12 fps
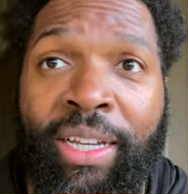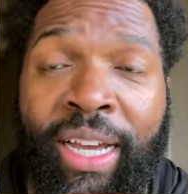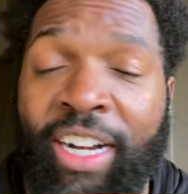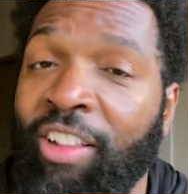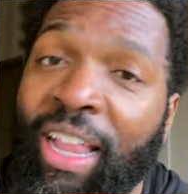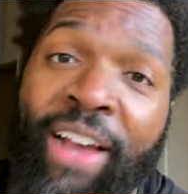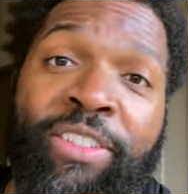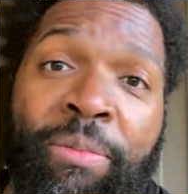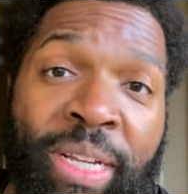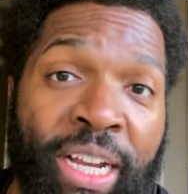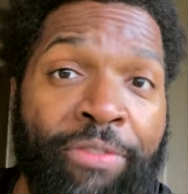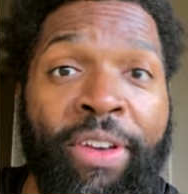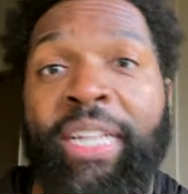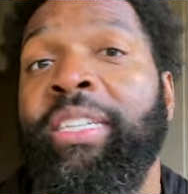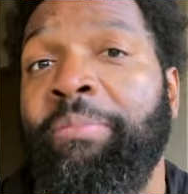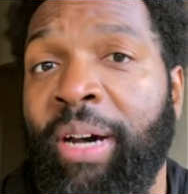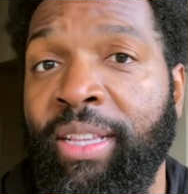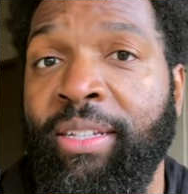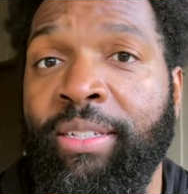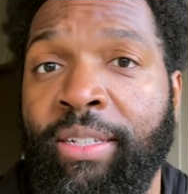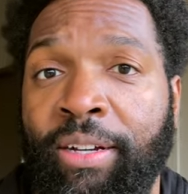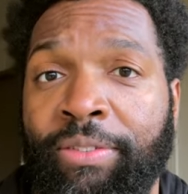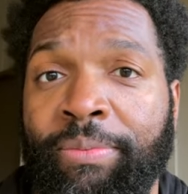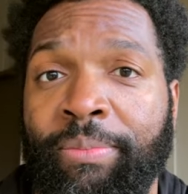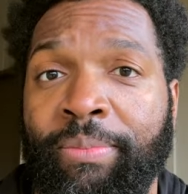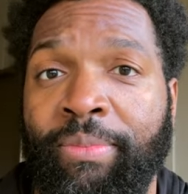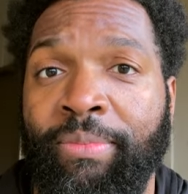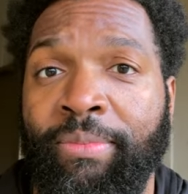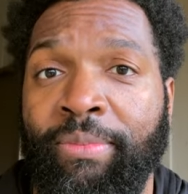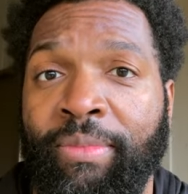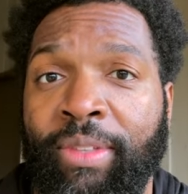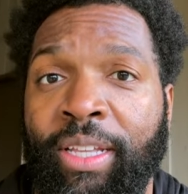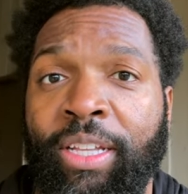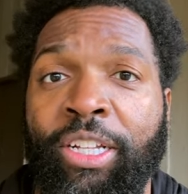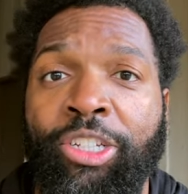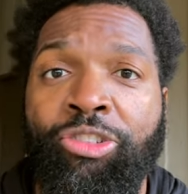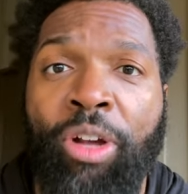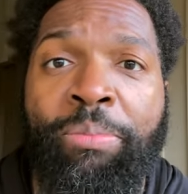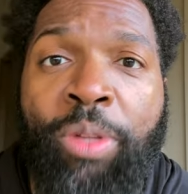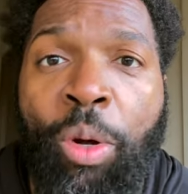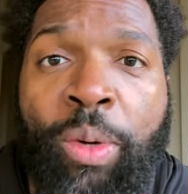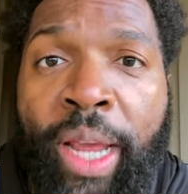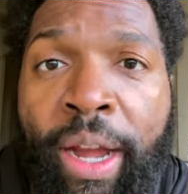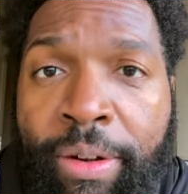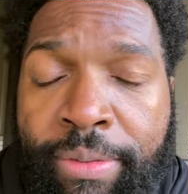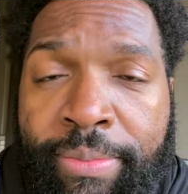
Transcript: and our lives are being affected by this stuff. Trump don't care.